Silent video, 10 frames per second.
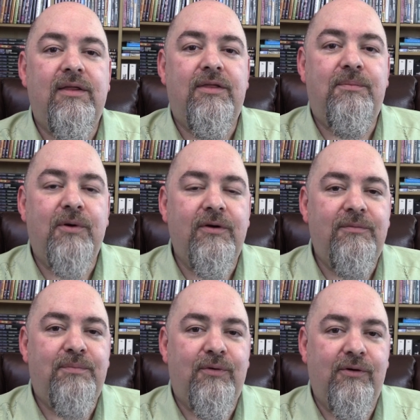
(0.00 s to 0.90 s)
The burden
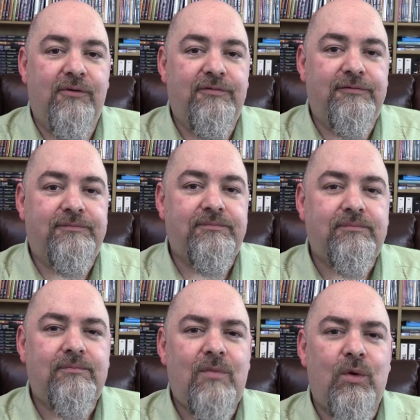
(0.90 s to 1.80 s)
of proof
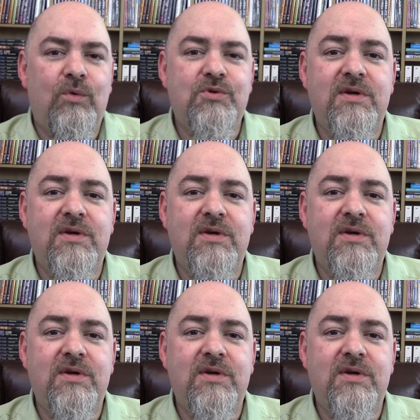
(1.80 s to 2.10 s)
was